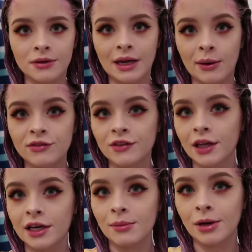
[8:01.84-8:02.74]
but now I feel
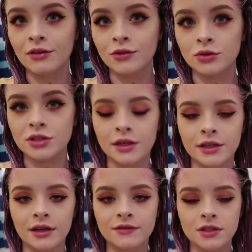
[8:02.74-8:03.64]
like I might have not done
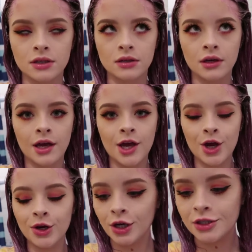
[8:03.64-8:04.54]
enough, so
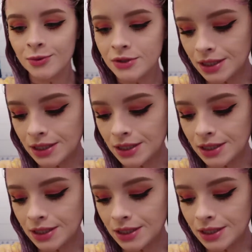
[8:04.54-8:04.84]
who knows, we'll